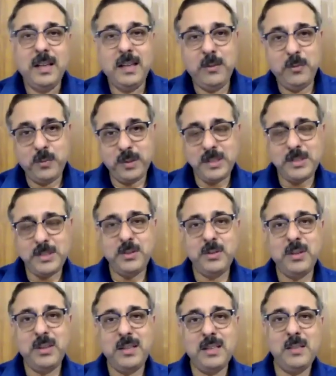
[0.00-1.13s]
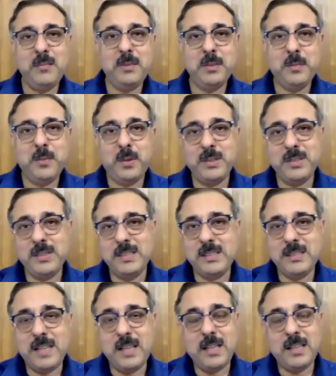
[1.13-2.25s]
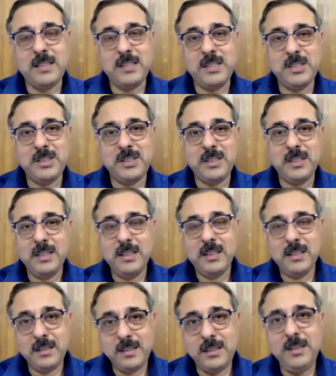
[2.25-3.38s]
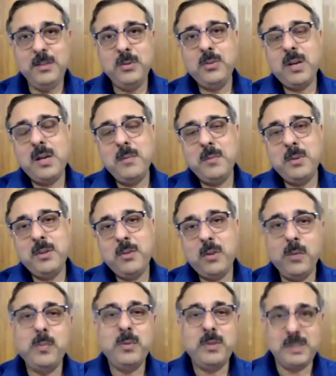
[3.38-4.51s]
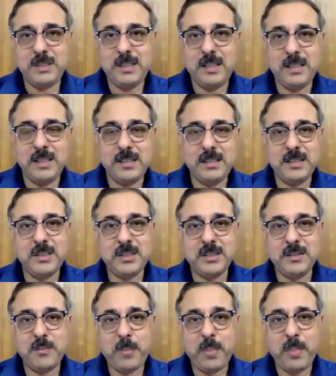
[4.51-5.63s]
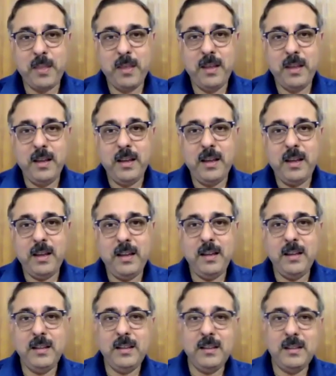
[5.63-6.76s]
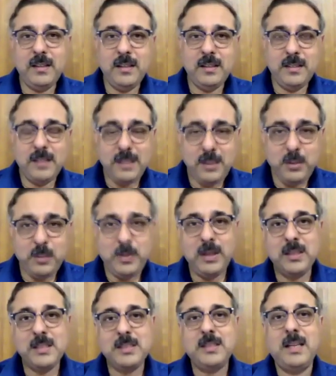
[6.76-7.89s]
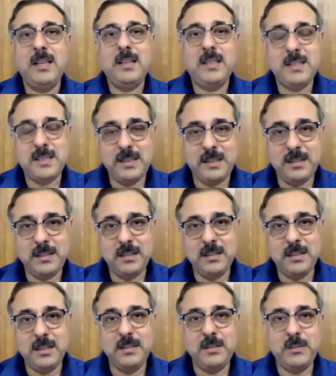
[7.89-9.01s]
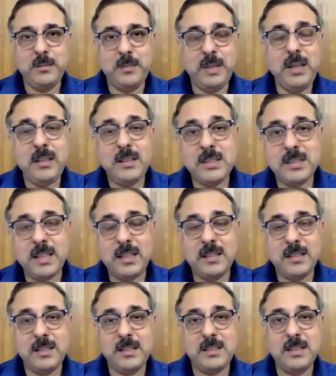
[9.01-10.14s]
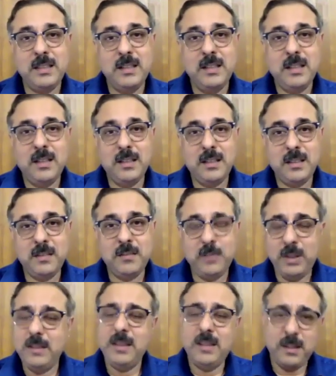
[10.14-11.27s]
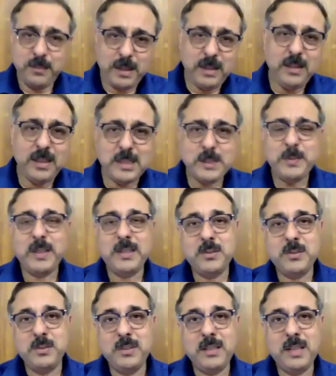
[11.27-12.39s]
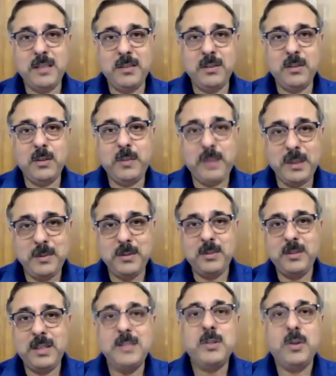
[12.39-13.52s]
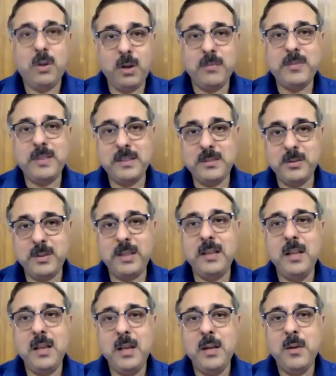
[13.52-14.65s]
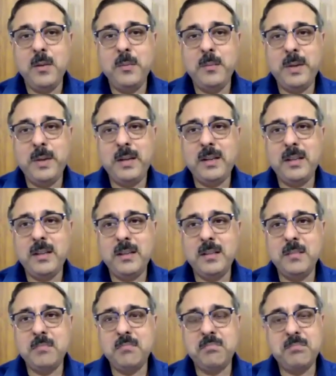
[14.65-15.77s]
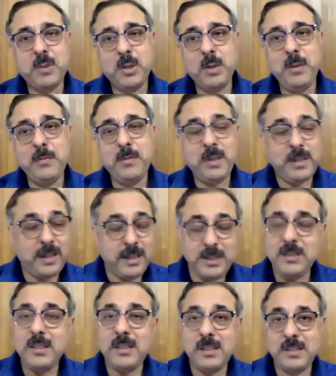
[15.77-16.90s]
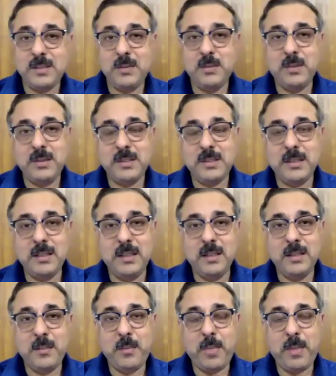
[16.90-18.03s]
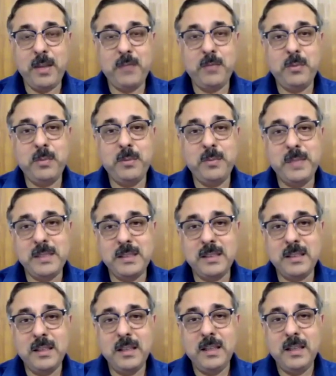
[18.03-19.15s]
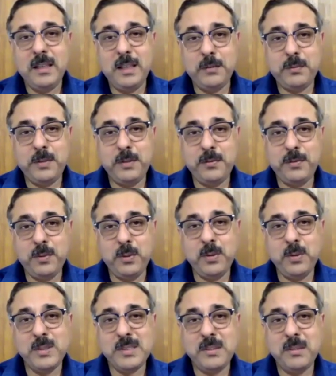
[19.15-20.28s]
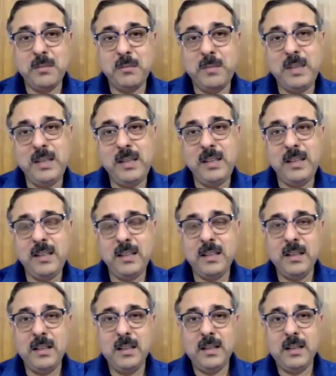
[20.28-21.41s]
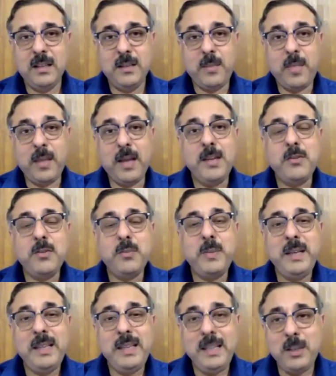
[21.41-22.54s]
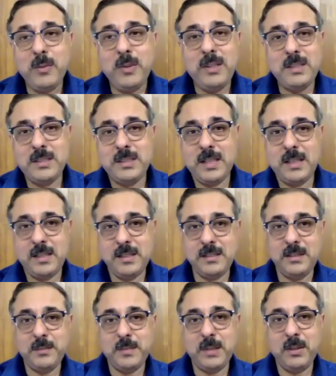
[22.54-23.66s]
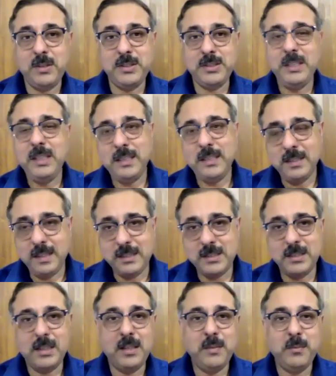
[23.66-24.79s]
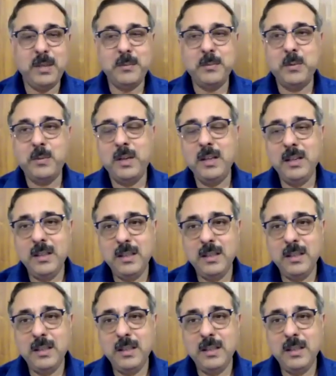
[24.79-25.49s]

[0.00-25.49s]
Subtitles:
And once you are done with the process standardization, then you come to the component standardization. And then you build the standards, and building the standards, well, there are many aspects to that. I will not be able to touch all of that today, but probably for an engineering students, it would be better if they focus on building IEEE equivalent standards in biology. That's now number one.